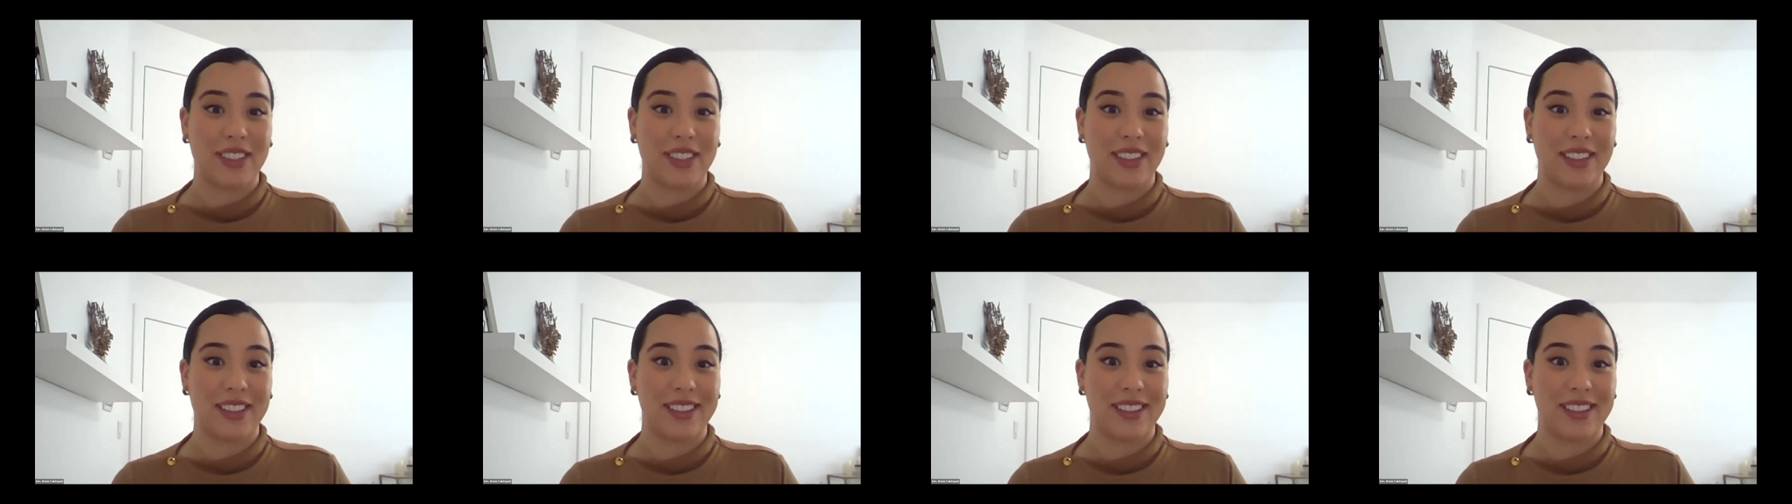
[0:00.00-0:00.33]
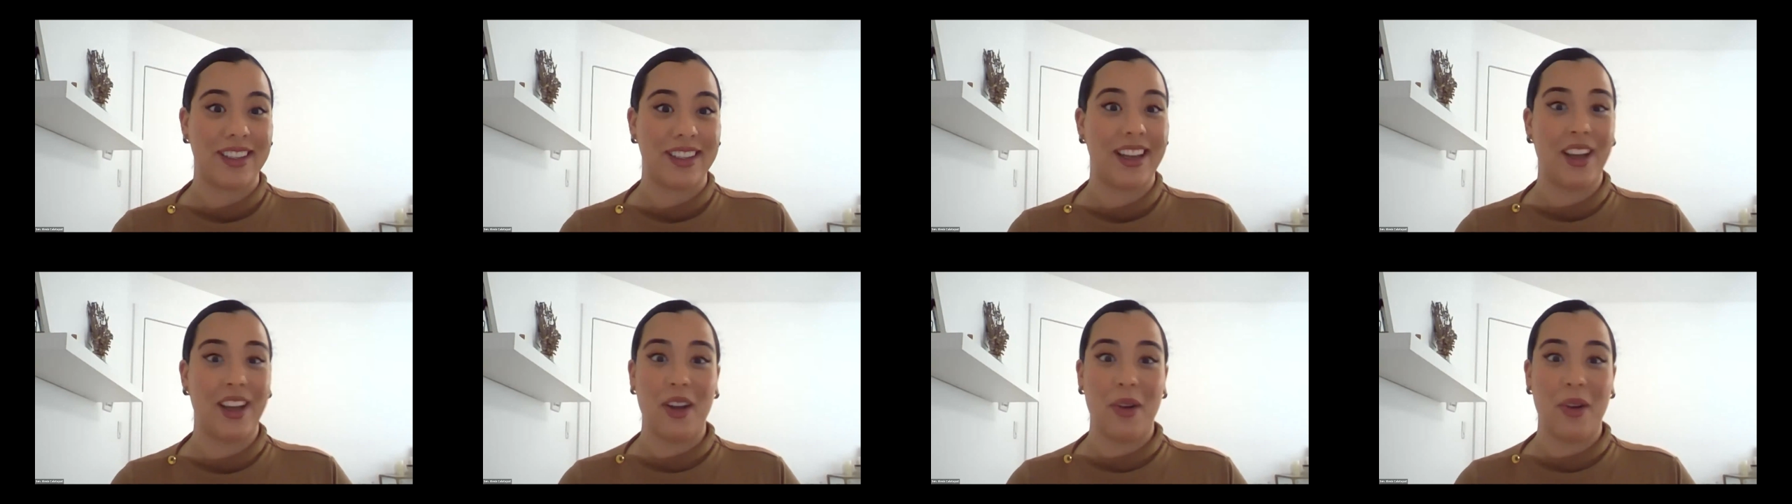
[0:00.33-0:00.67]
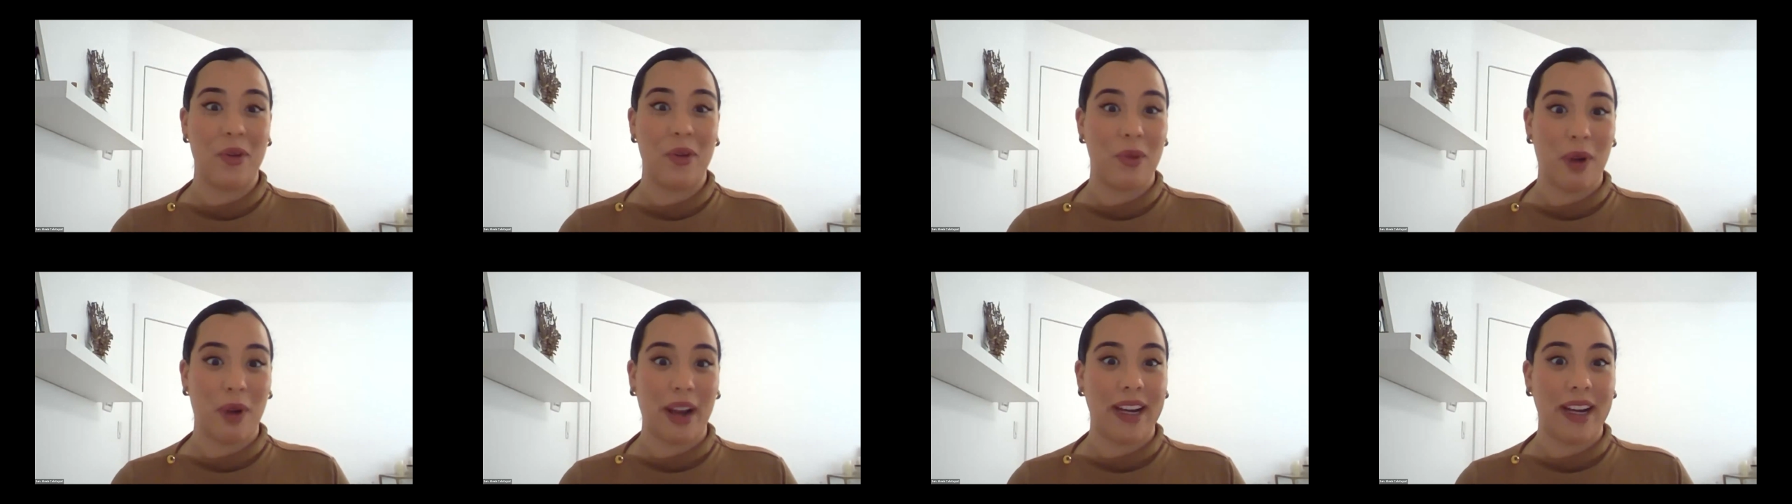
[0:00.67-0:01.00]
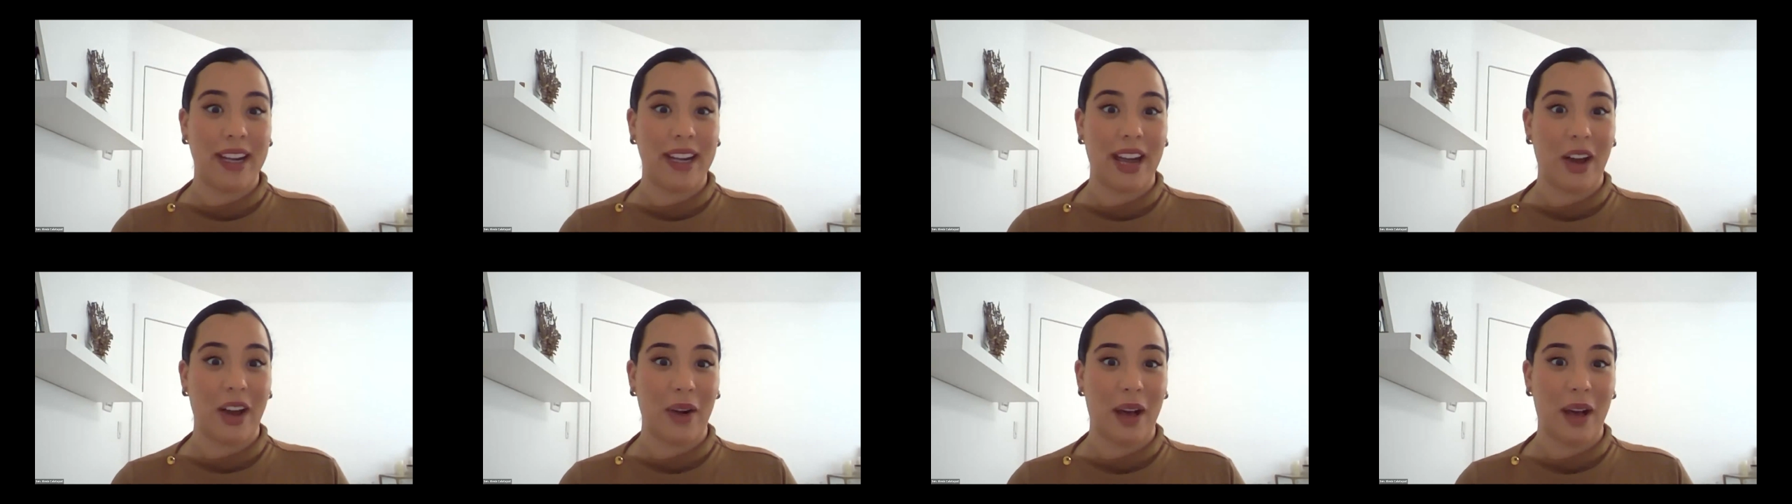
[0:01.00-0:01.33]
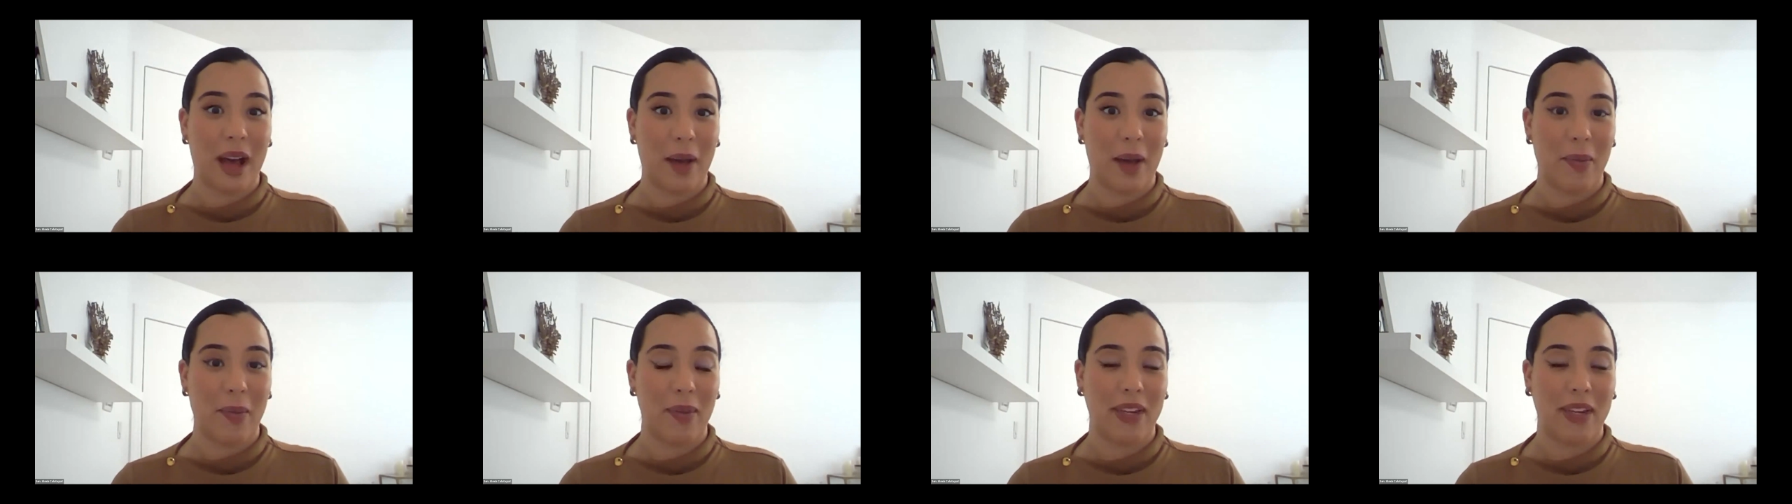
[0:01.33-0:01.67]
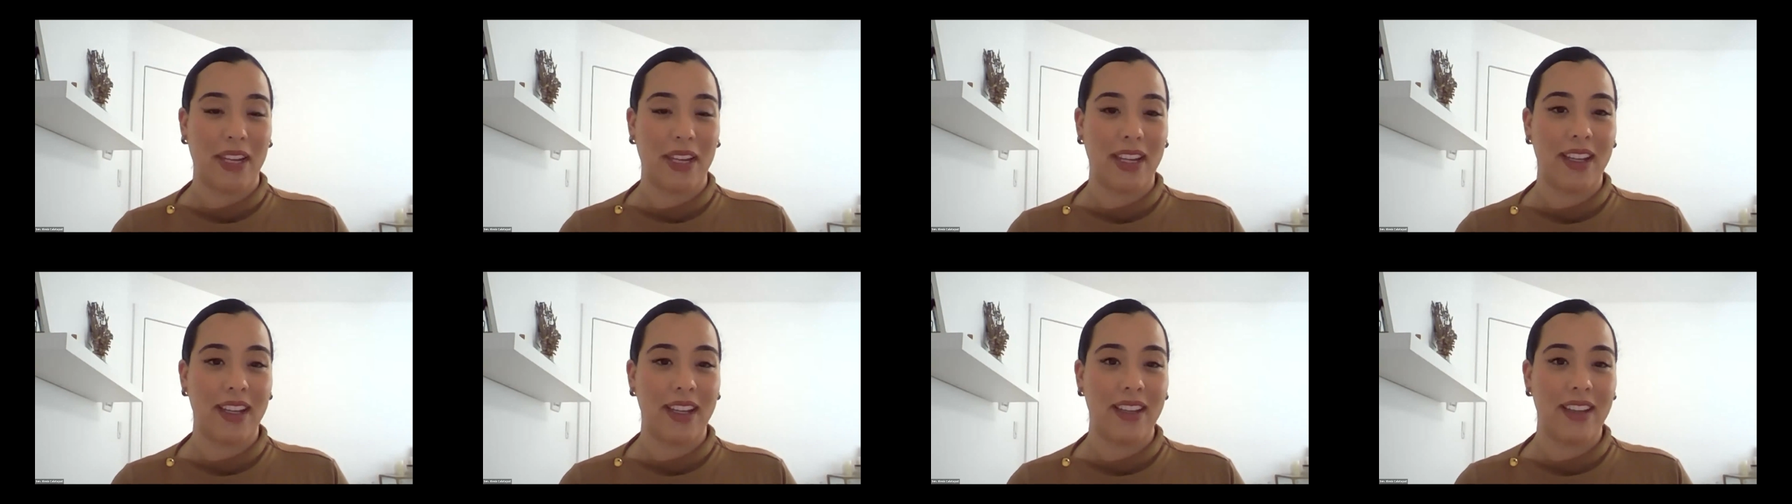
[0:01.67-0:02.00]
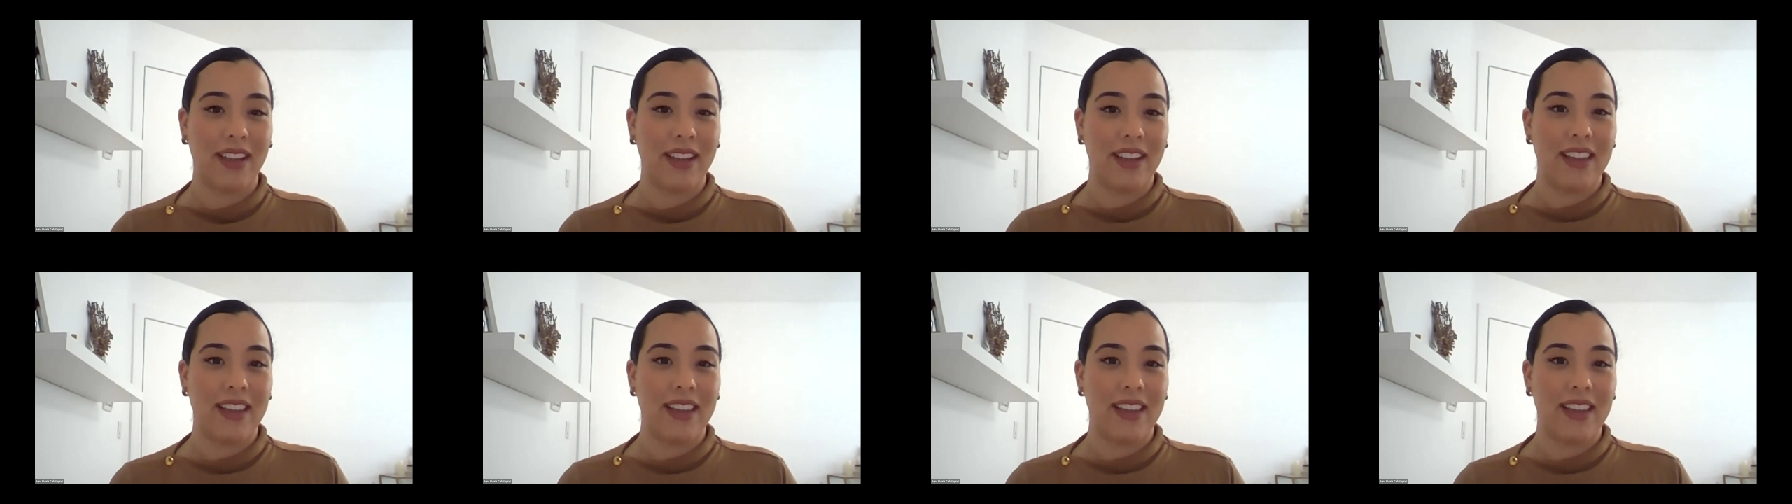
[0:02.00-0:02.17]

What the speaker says: that's right now happening,